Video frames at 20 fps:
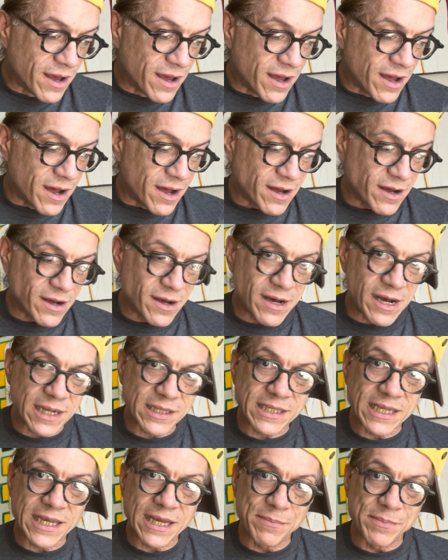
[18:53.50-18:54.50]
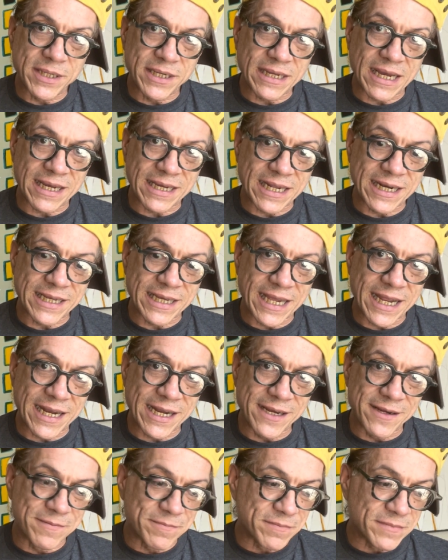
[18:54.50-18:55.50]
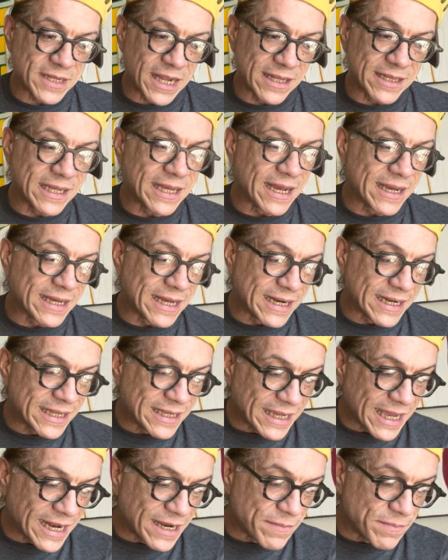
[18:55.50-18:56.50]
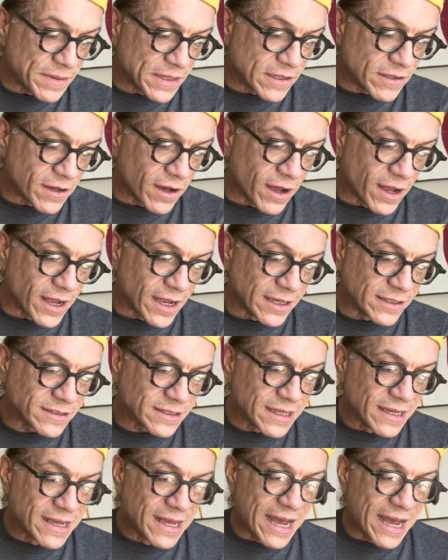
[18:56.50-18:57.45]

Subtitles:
oh, I think I gotta get it. I think I gotta get it because